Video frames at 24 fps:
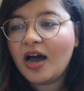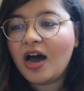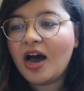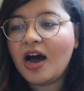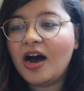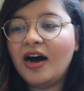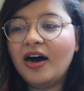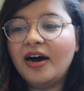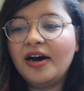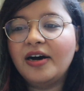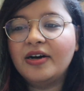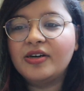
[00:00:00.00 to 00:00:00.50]

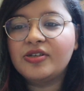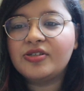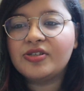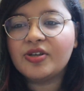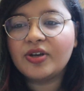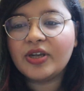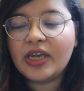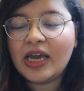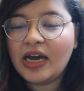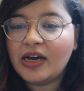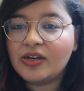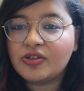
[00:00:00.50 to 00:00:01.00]
So
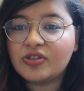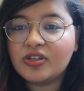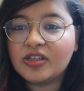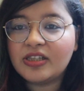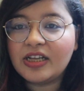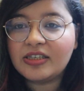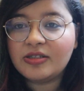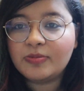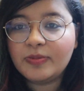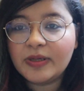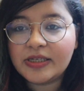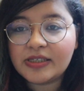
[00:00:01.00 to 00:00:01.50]
yeah, so
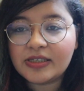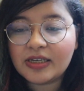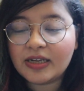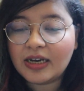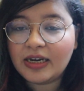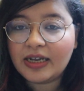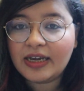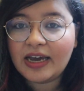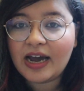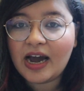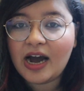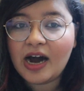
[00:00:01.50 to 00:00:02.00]
that's
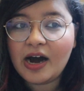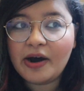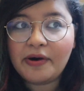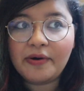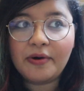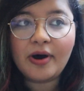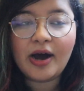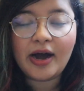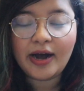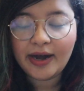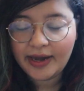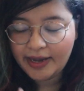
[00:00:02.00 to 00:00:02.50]
basically
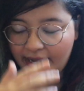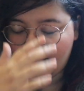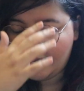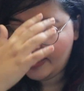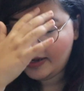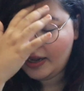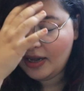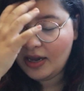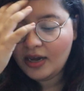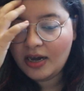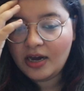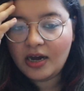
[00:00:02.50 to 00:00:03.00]
how
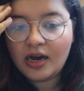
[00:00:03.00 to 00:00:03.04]
I